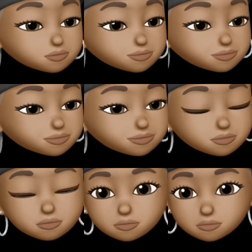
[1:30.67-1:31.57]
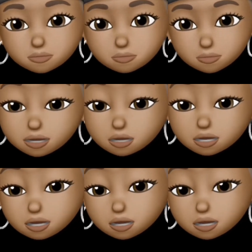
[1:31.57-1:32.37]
Nothing is said.